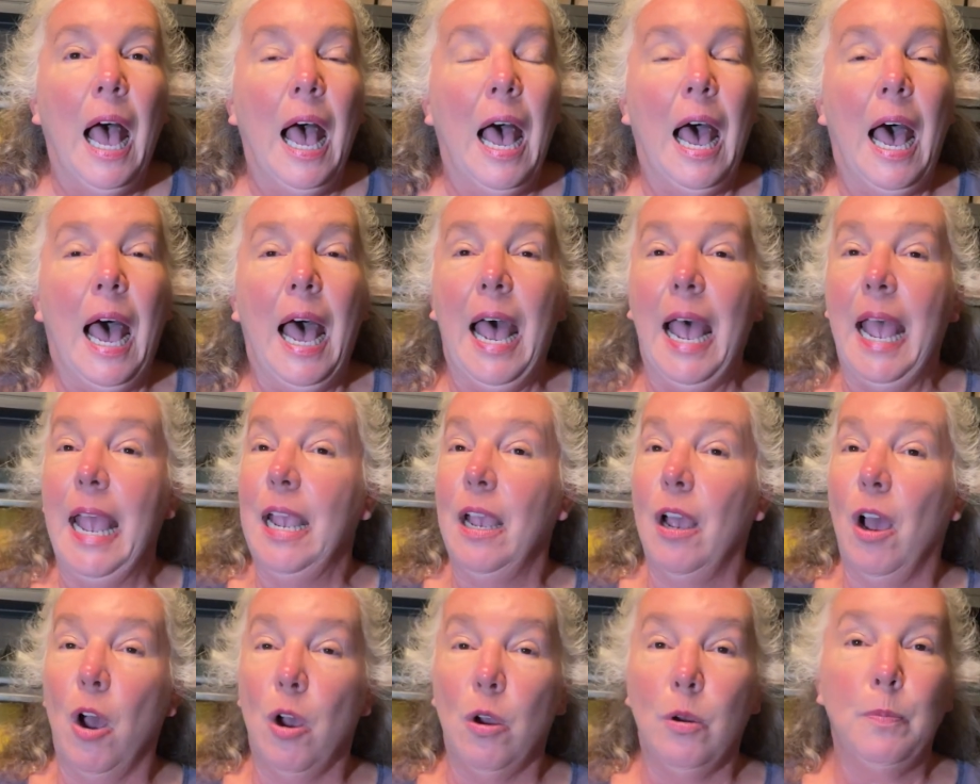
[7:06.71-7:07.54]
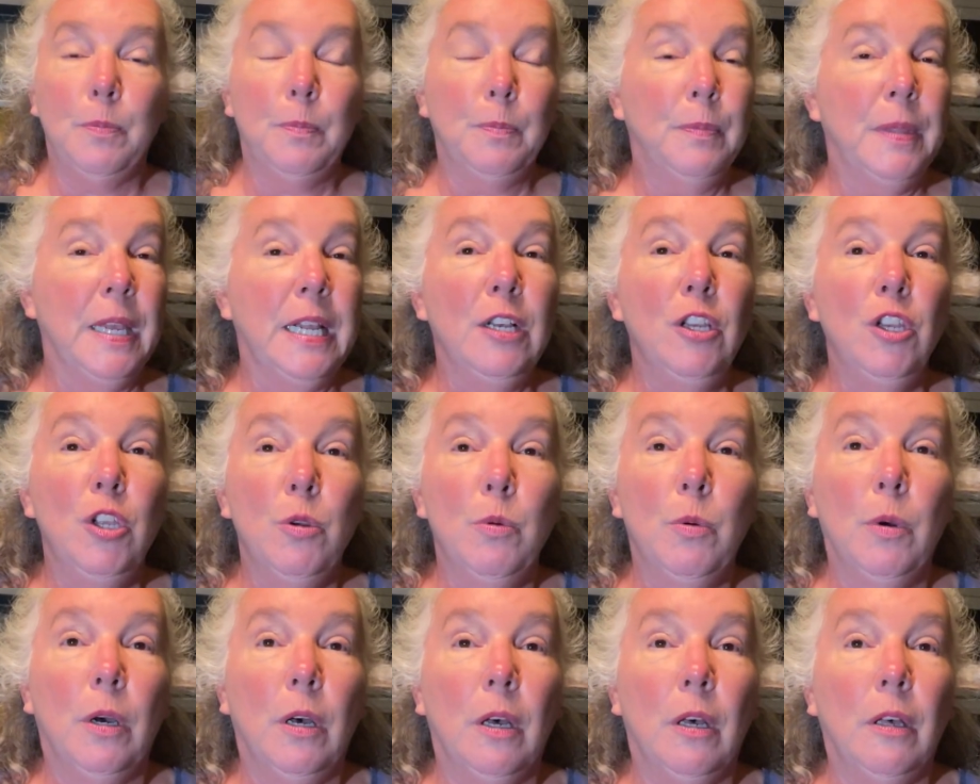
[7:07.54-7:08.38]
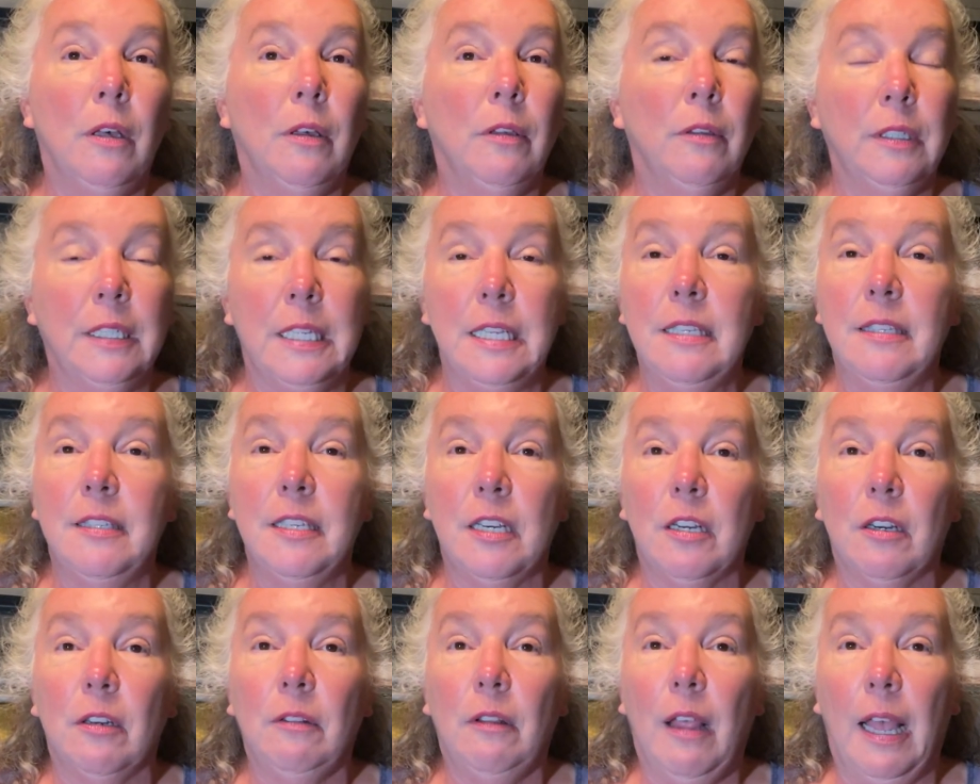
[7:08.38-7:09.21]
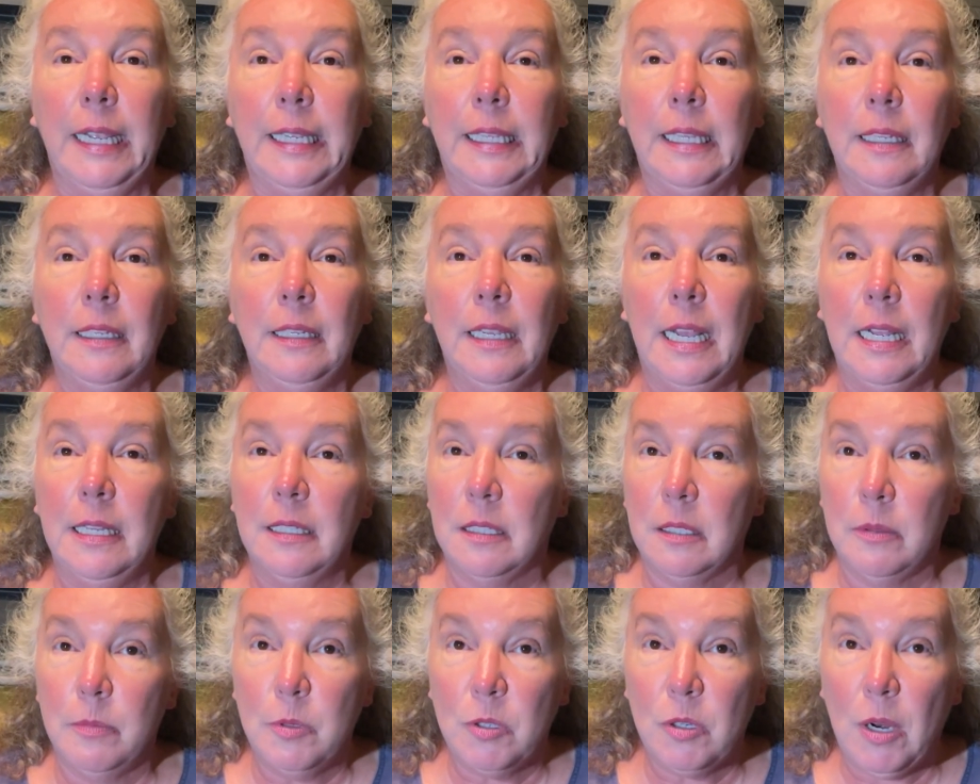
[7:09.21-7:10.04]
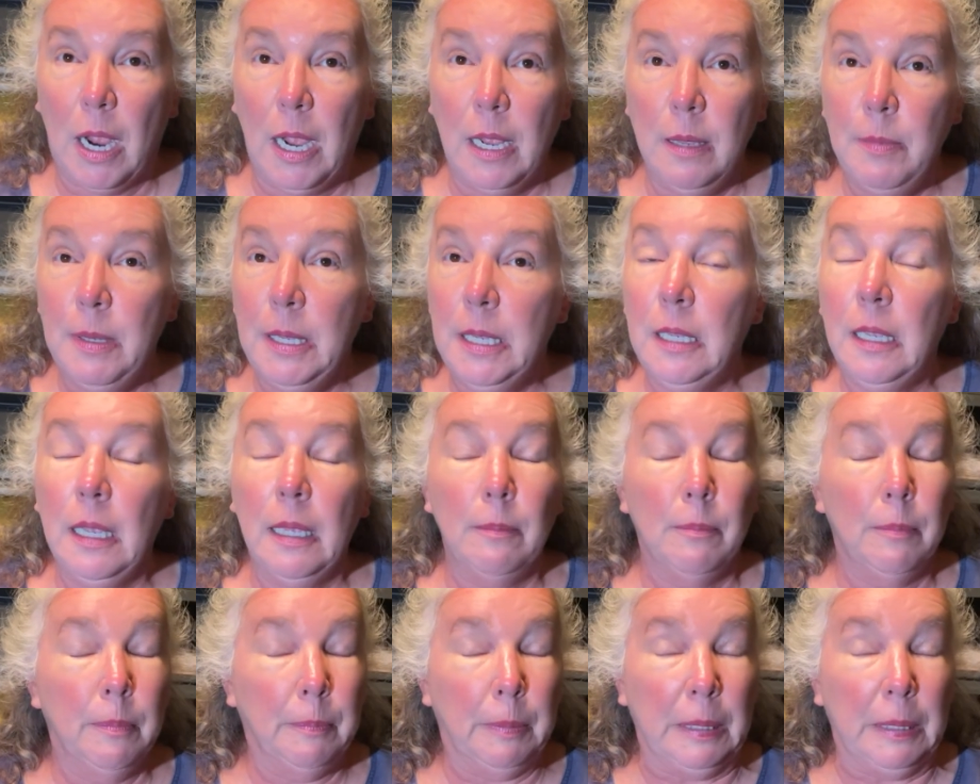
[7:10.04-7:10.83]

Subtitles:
I hope that you will consider liking and subscribing.